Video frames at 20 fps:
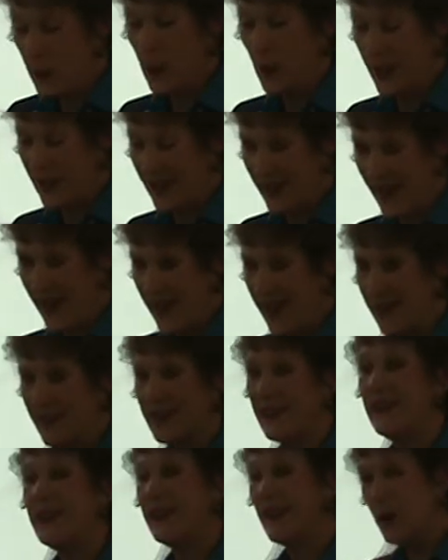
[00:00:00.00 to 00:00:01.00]
we
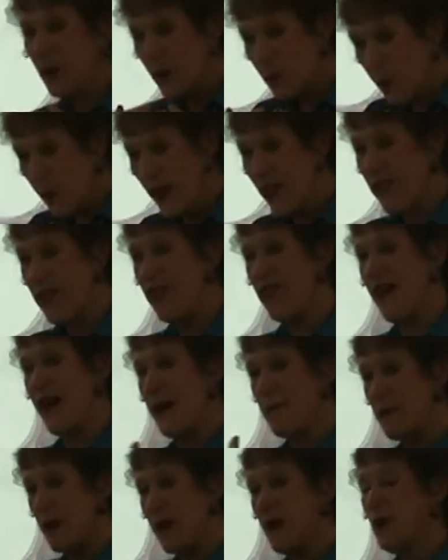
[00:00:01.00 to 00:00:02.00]
can, with
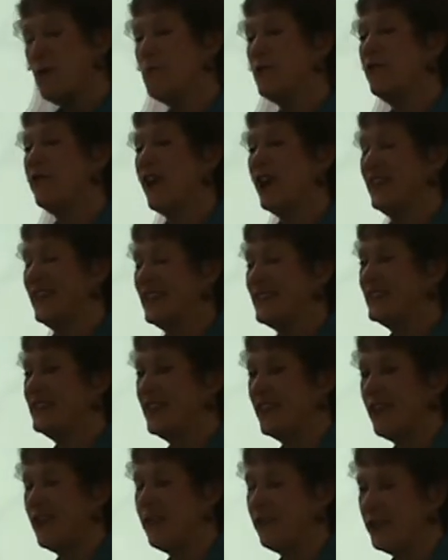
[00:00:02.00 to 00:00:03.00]
them, move on
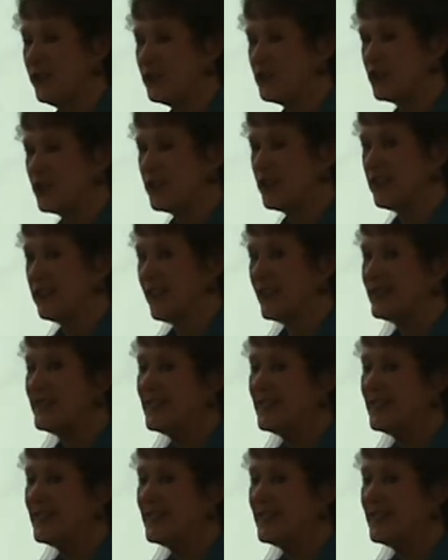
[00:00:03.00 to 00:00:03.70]
into the future. The